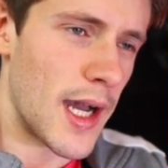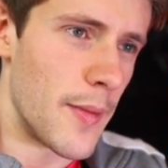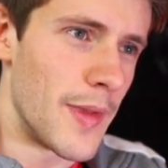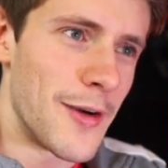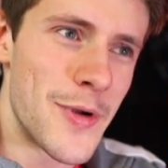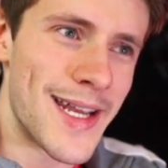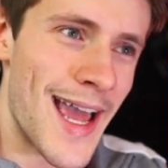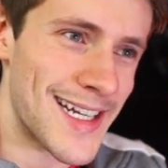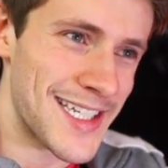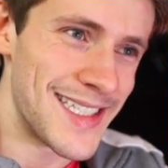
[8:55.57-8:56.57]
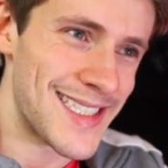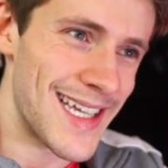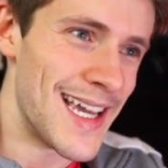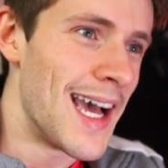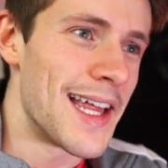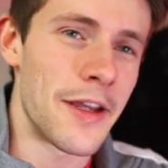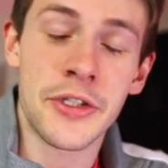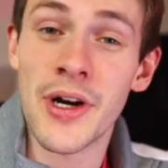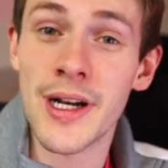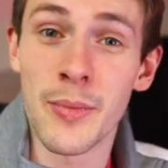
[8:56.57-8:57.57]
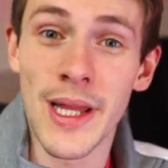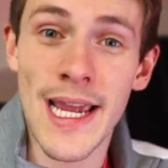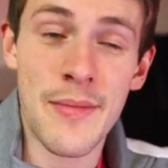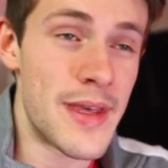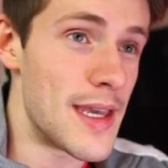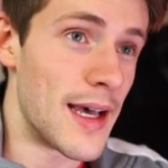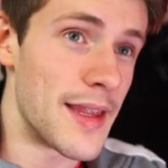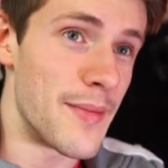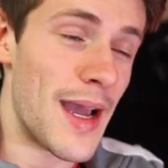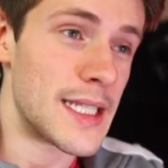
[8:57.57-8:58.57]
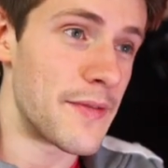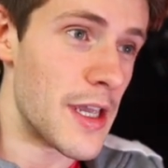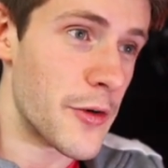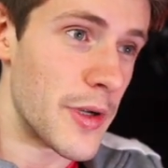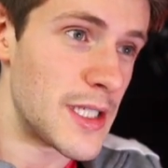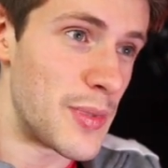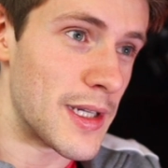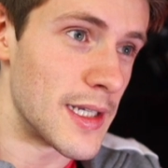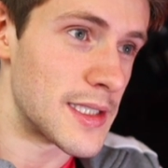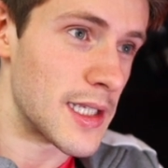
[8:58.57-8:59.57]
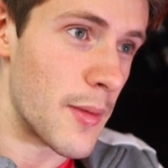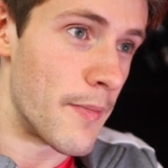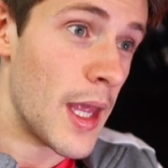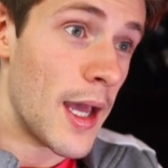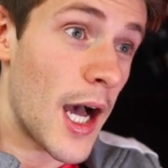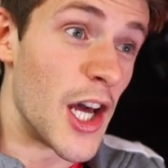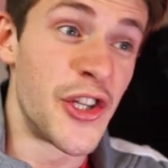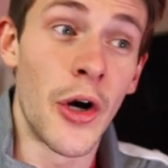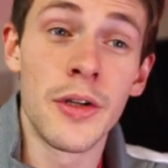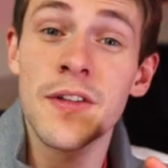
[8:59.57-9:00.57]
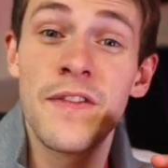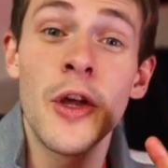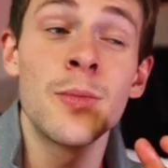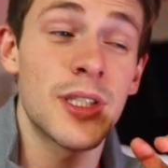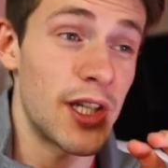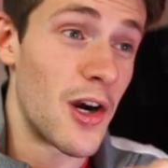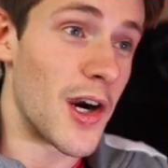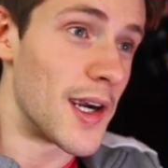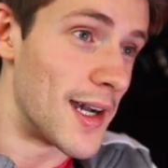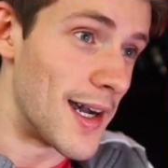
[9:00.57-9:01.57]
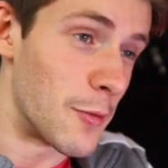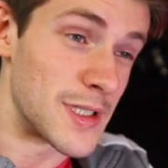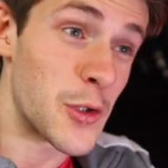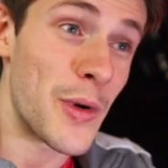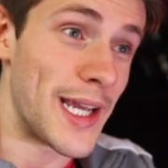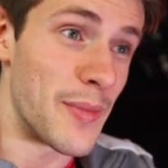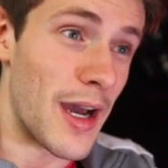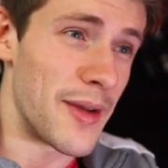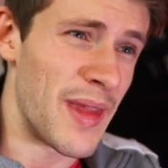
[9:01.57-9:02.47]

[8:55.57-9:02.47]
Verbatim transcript: Um, we can actually see they're trying to blame the uh, the massive increase because some adult film star uh, was tweeting about it.